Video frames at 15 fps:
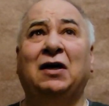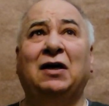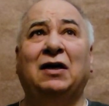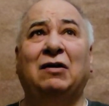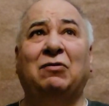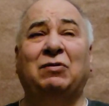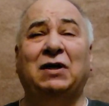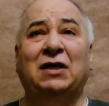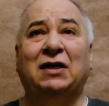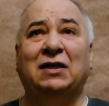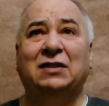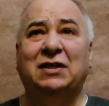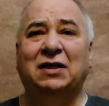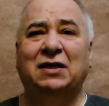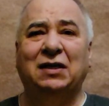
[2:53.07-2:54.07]

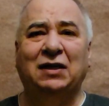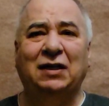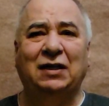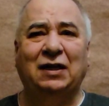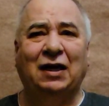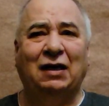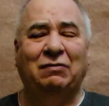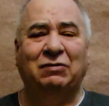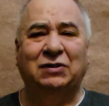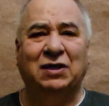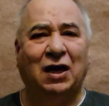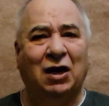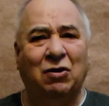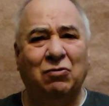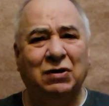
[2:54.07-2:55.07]
Realistically, I was
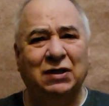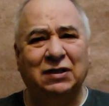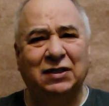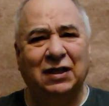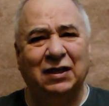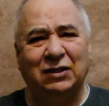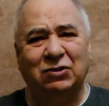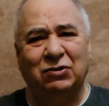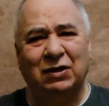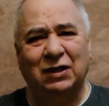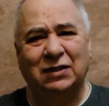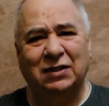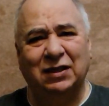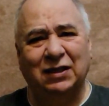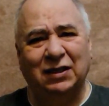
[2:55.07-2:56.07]
always
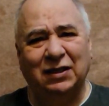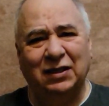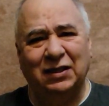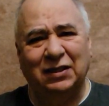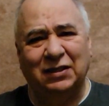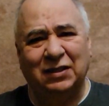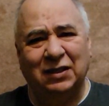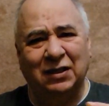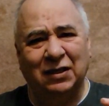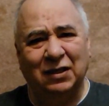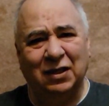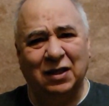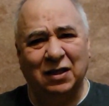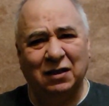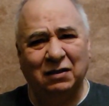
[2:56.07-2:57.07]
interested in these
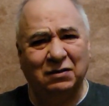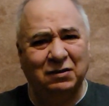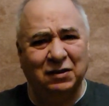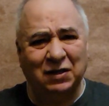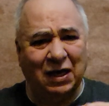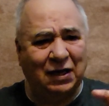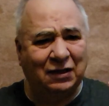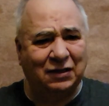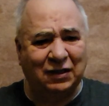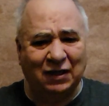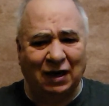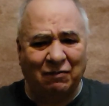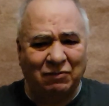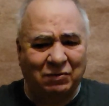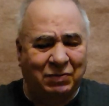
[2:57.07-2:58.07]
things, and
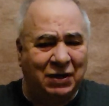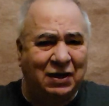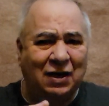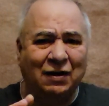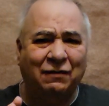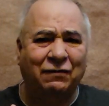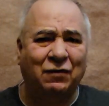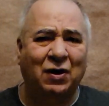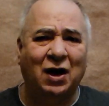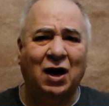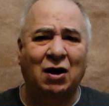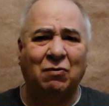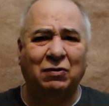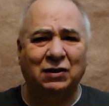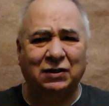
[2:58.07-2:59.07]
I would be there for
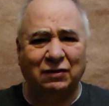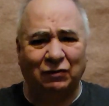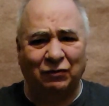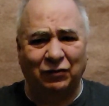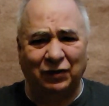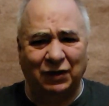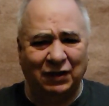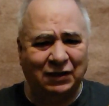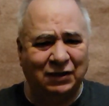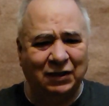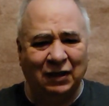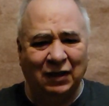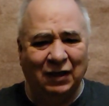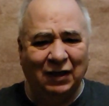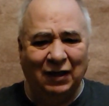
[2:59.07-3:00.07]
hours over these
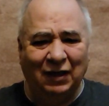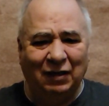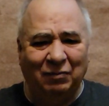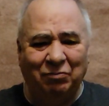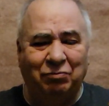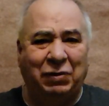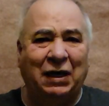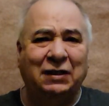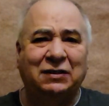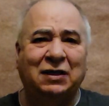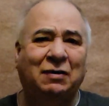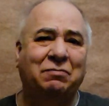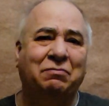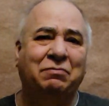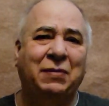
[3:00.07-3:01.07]
bent
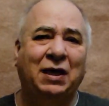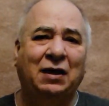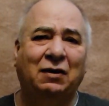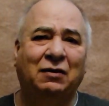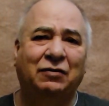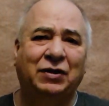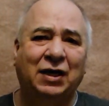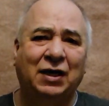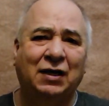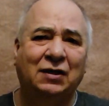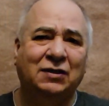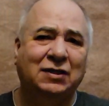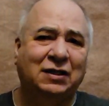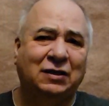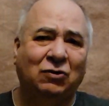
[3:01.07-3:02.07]
up metal things and